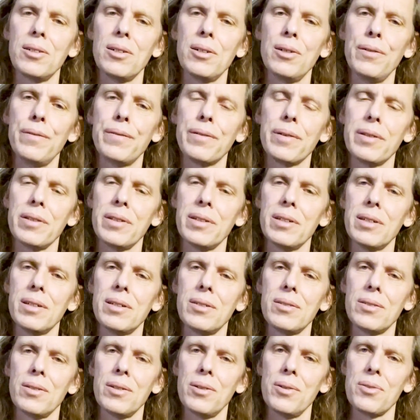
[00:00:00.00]
over
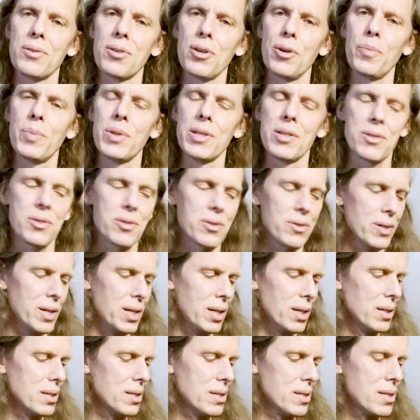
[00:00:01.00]
those open
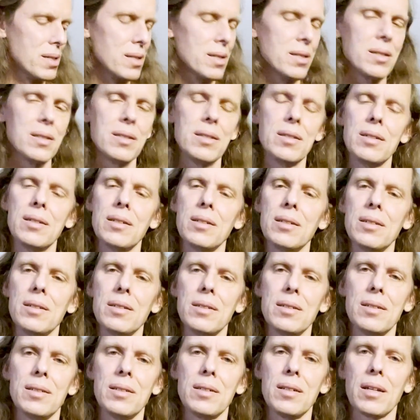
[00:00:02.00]
strings,
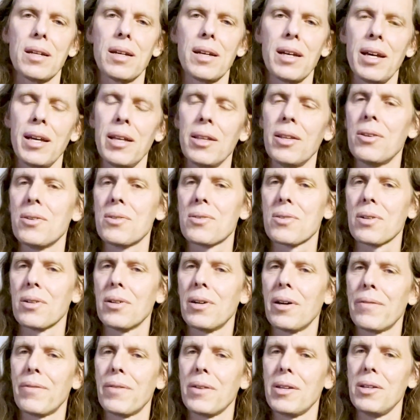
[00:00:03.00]
and those are
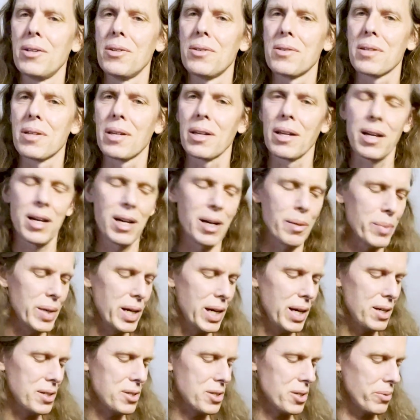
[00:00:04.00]
often used in
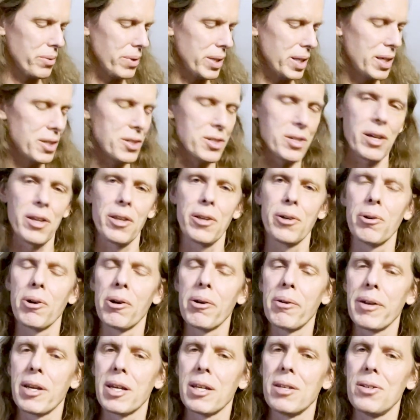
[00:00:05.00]
combination with each other.
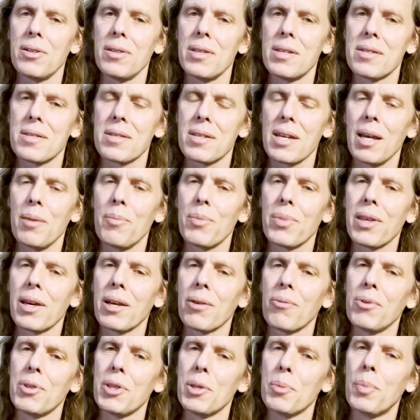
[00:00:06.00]
Well, we can do the same
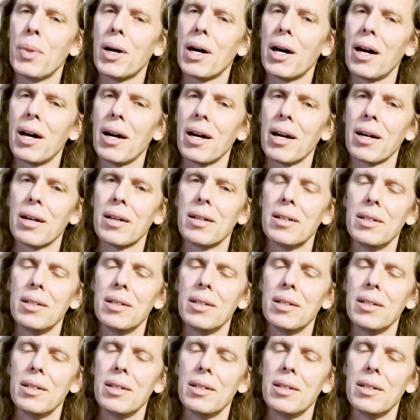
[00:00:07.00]
thing with the bar.